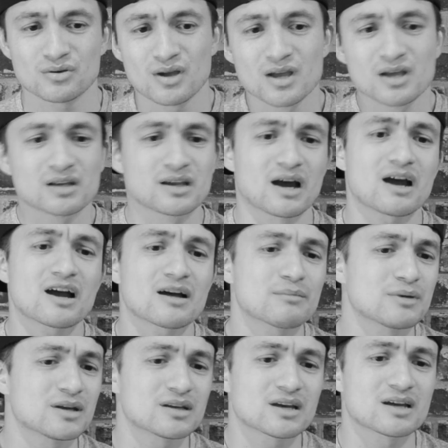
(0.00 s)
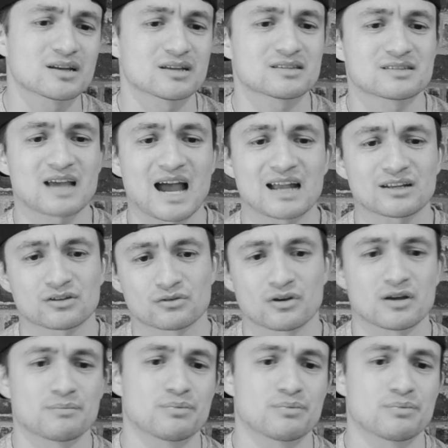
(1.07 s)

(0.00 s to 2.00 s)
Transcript: You got me in a tight grip.